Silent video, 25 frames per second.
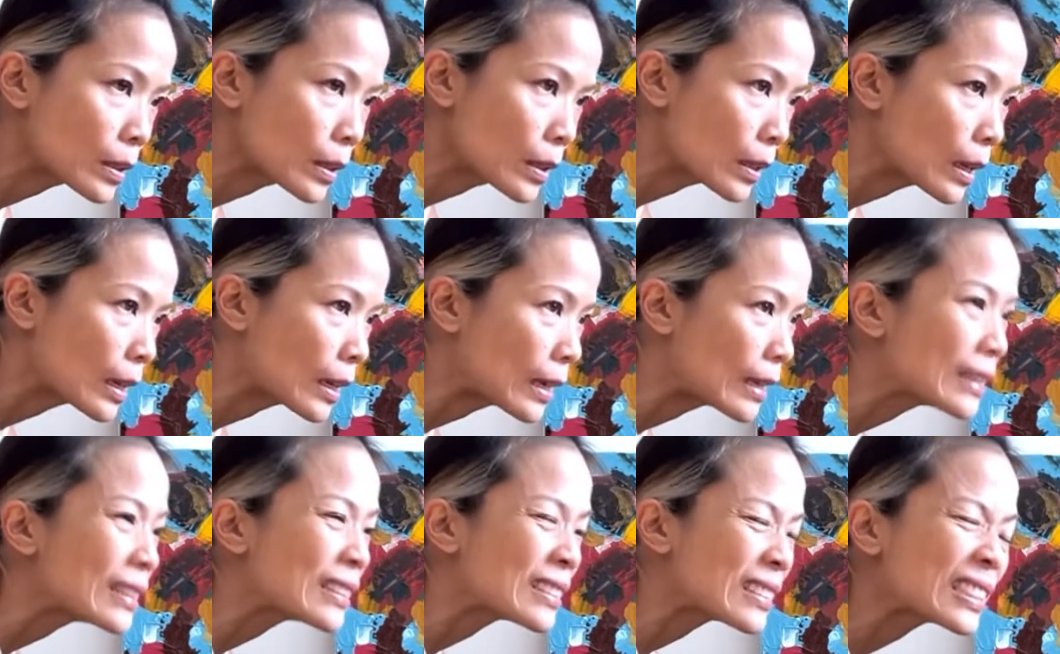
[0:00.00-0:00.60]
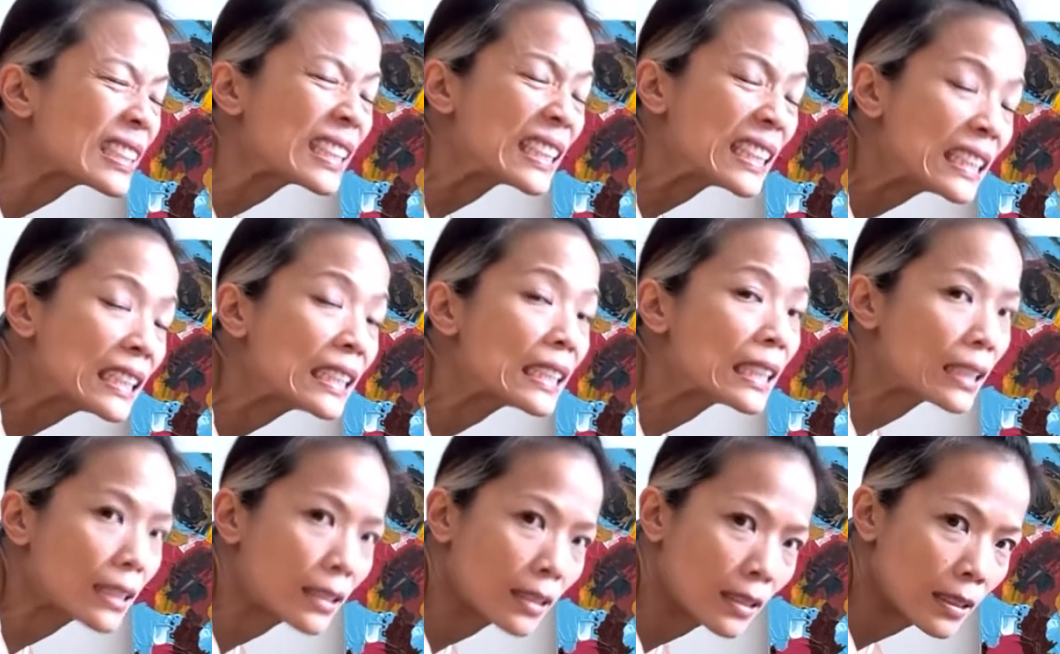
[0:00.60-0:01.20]
it's
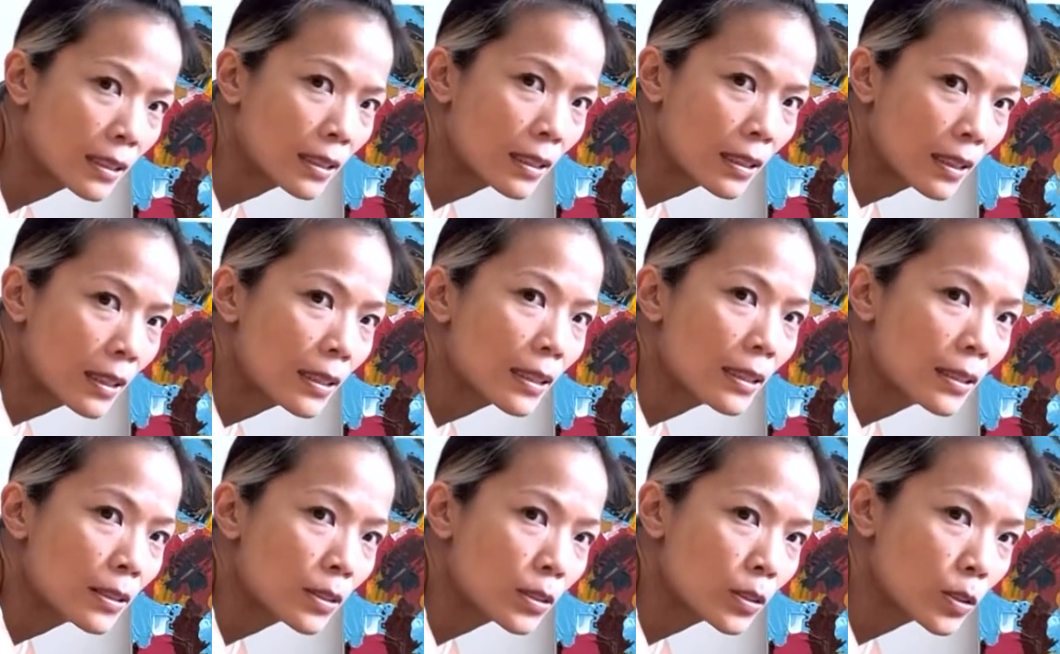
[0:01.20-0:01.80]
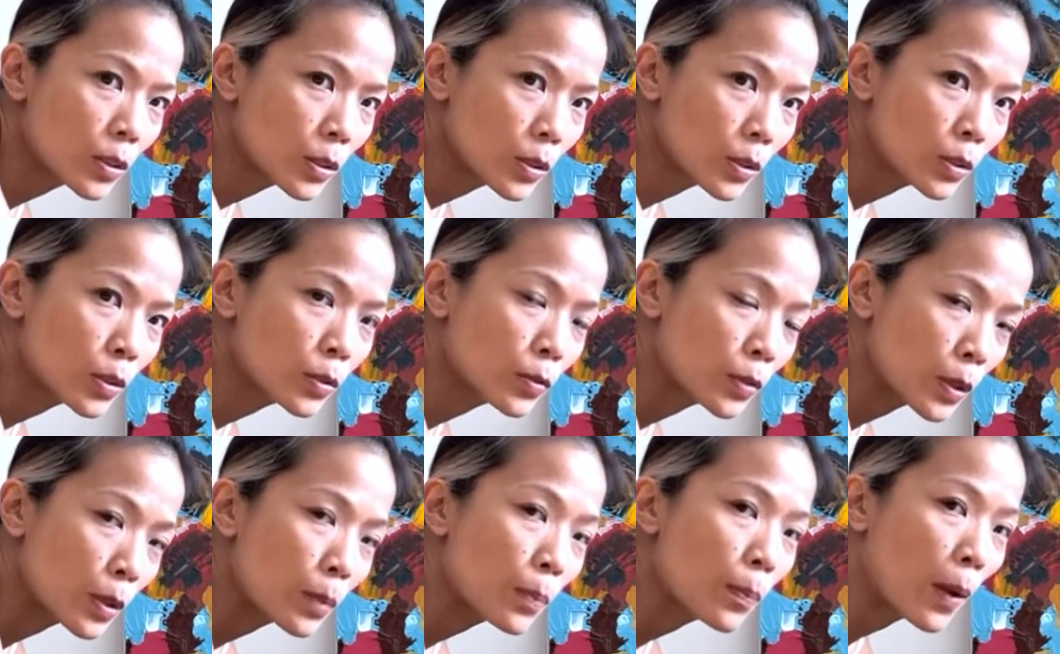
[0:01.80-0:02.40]
easier
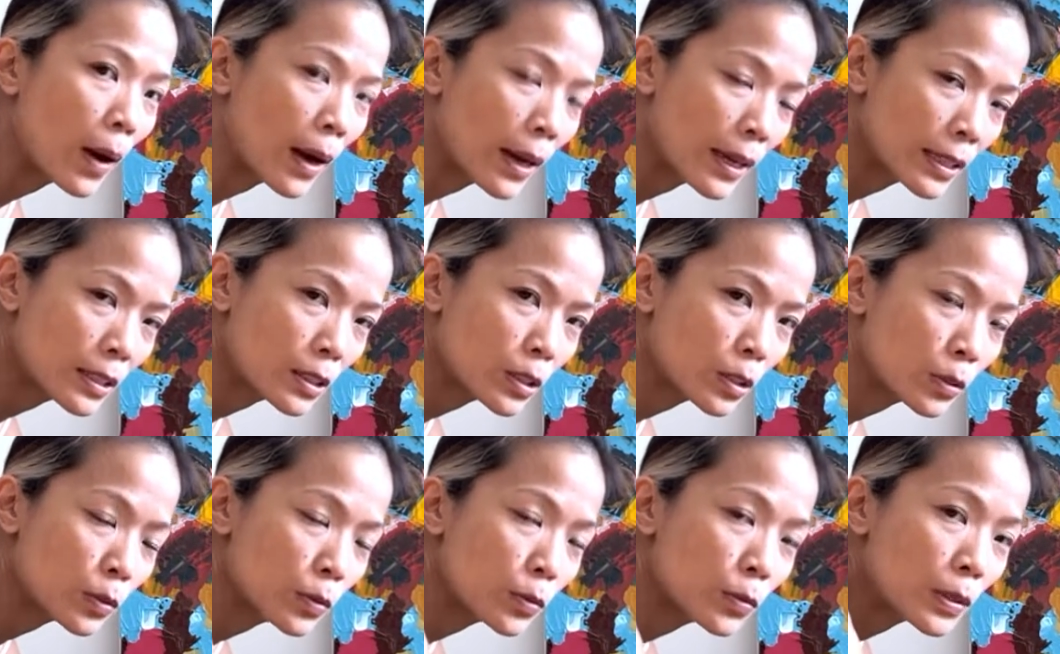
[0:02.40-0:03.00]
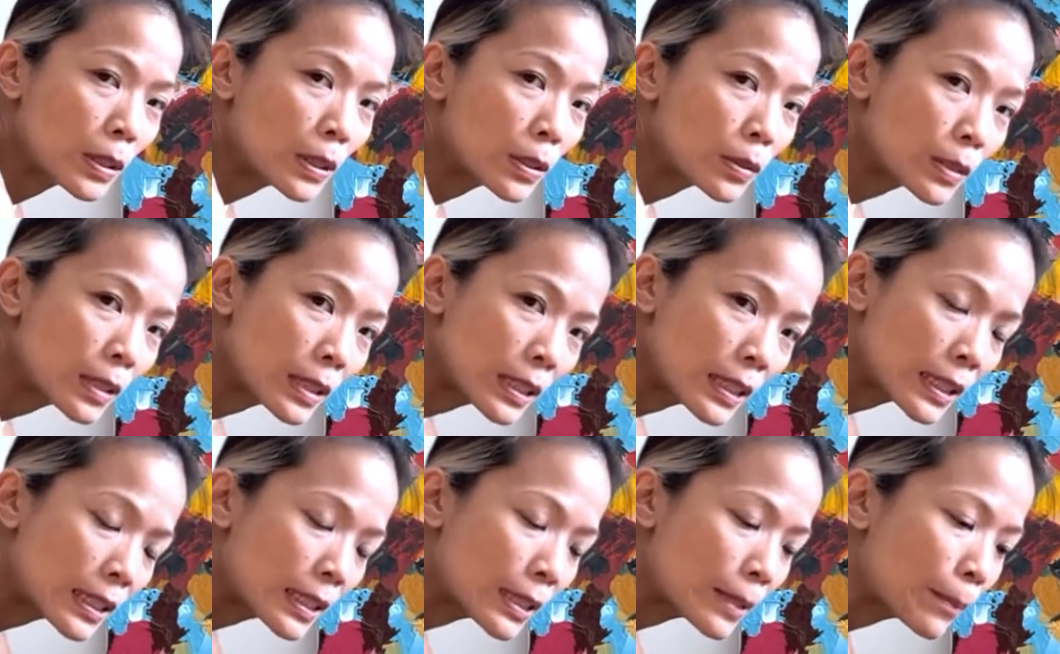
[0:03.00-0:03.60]
for the body to feel
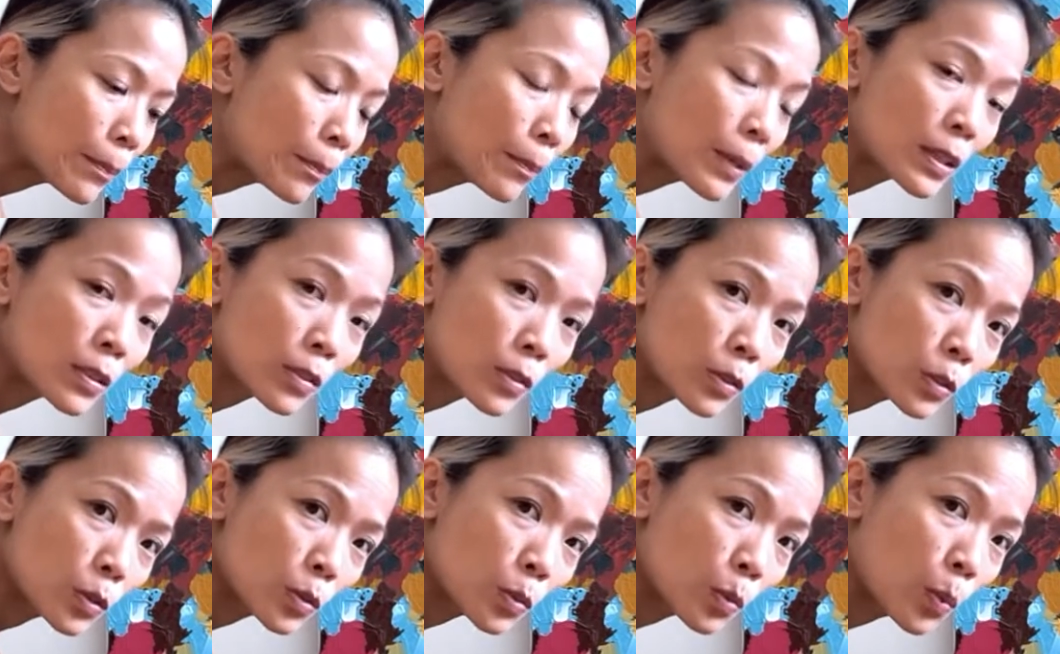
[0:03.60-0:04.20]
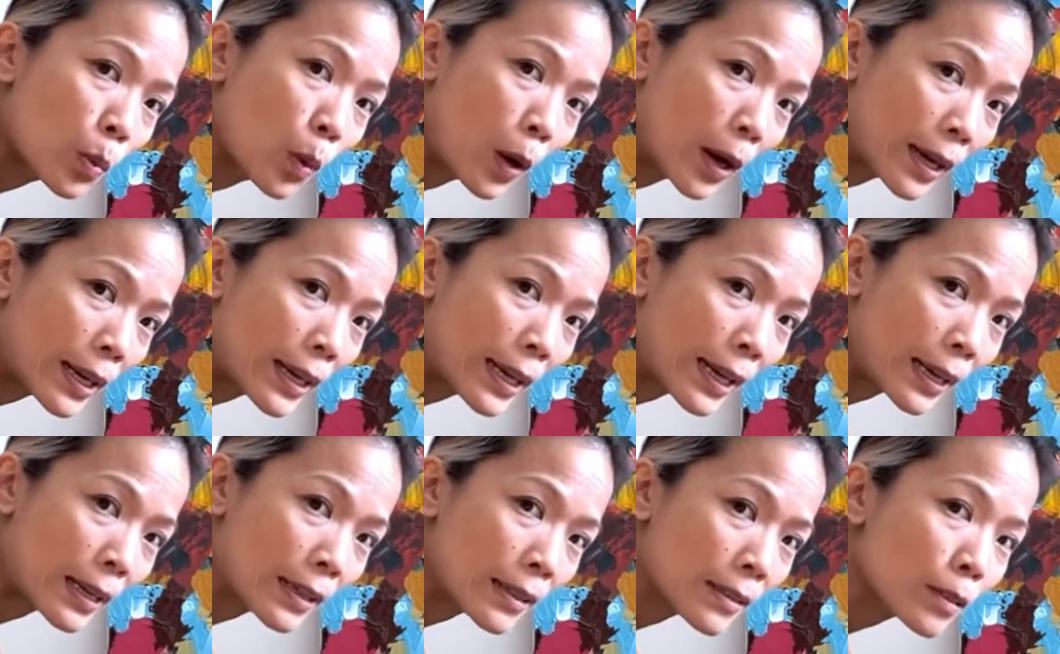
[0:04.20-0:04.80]
the muscles
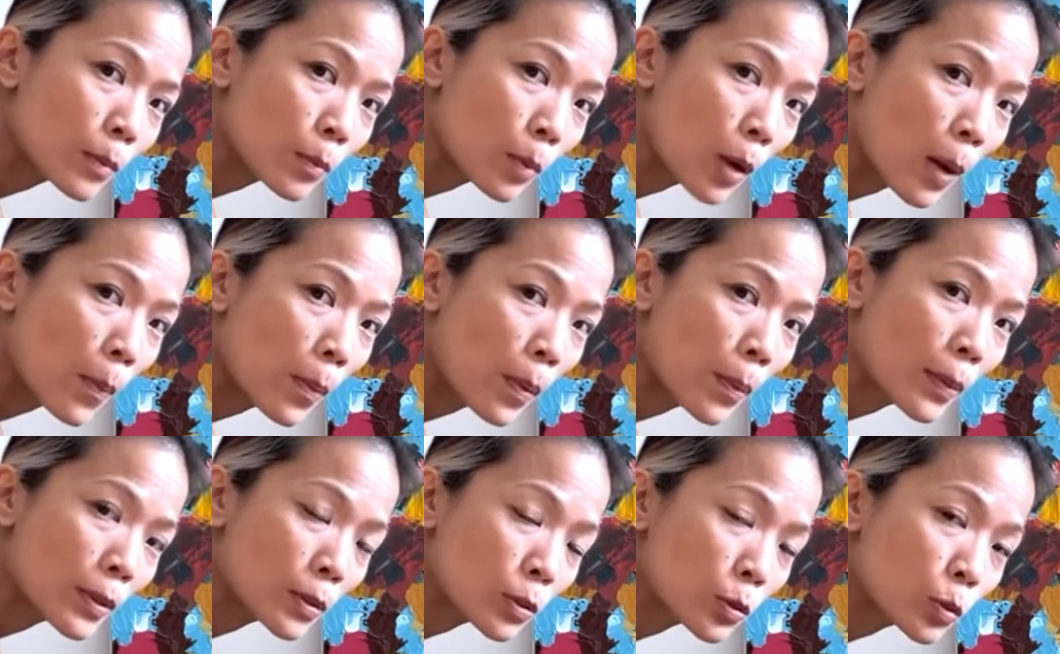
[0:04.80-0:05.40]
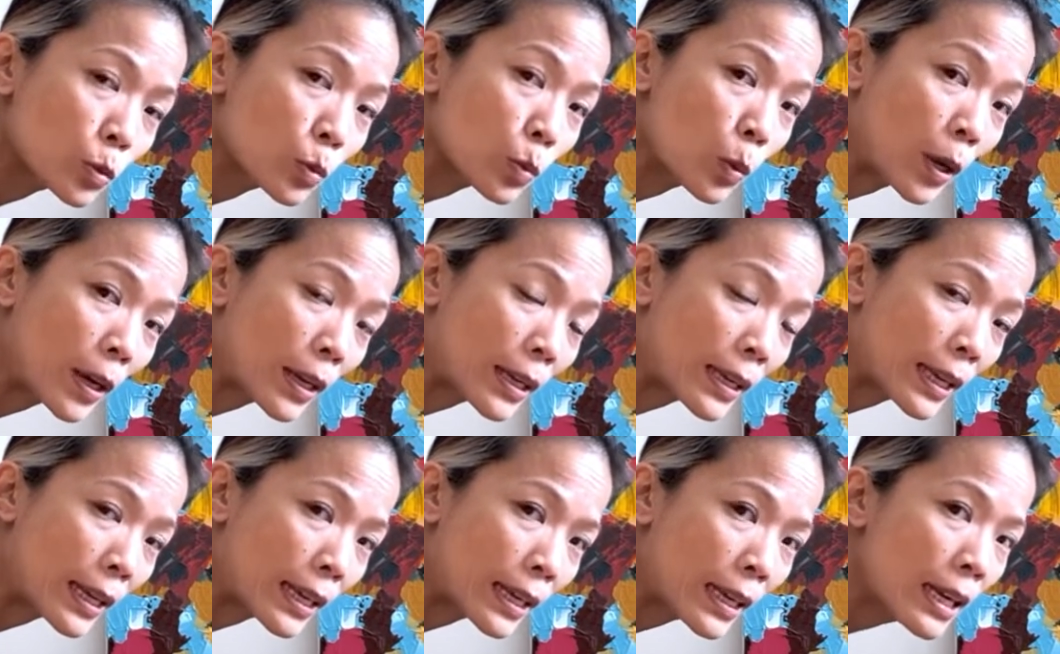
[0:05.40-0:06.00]
working, the proper muscles
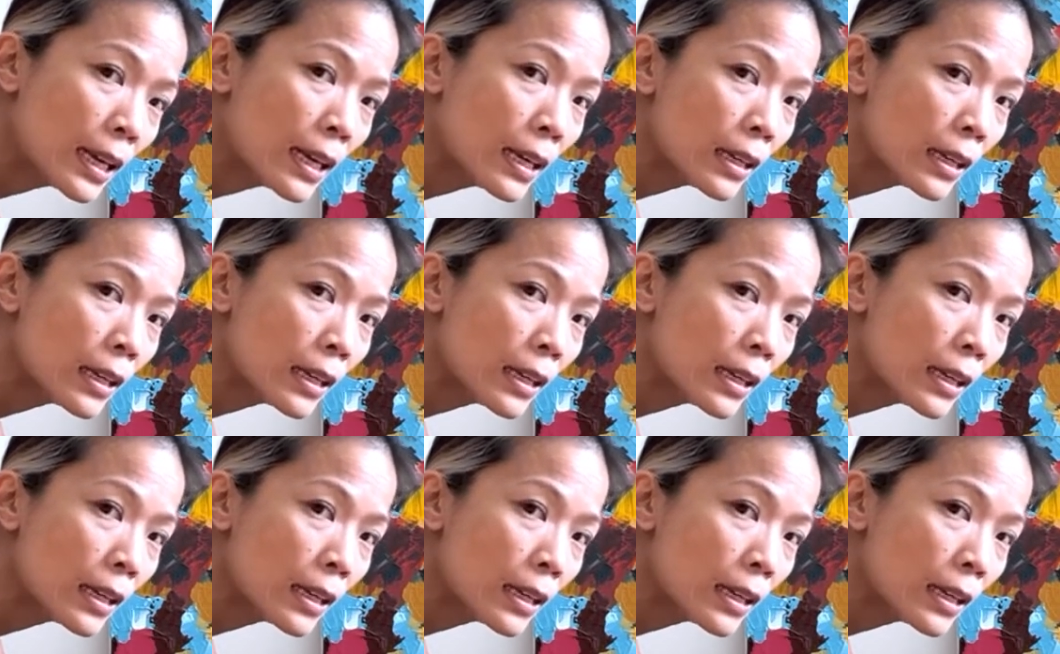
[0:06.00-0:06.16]
working